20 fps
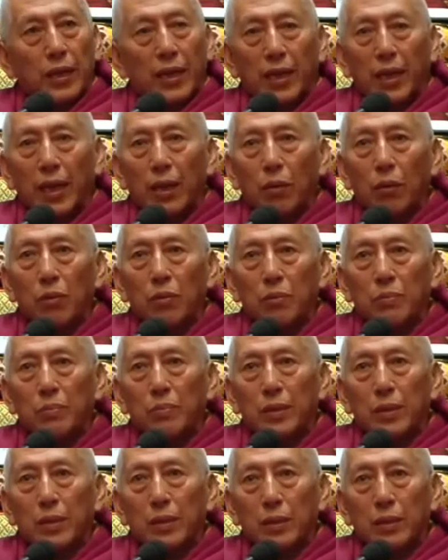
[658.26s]
cannot
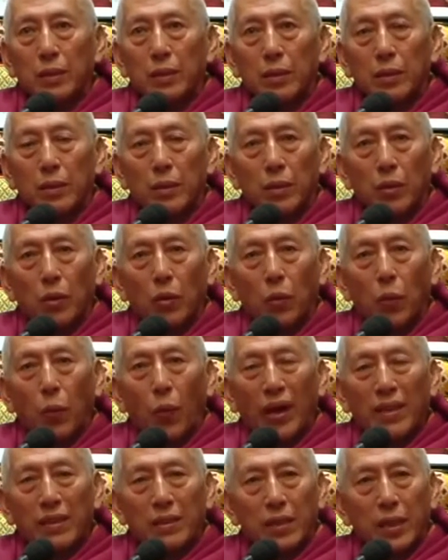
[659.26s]
be
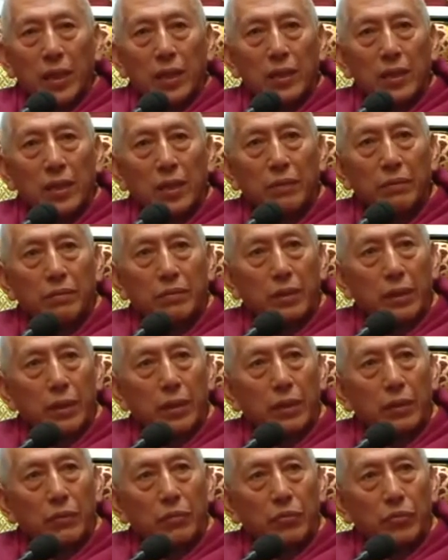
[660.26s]
one kind of
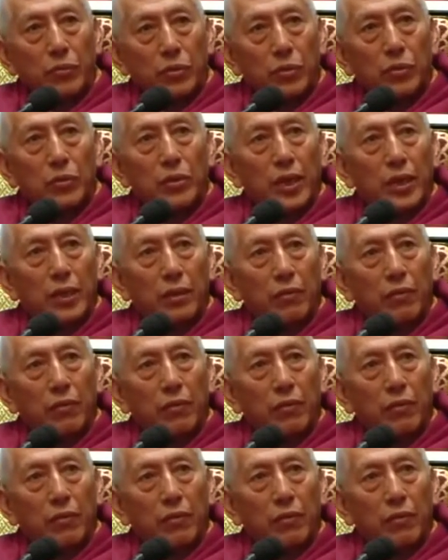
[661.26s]
food and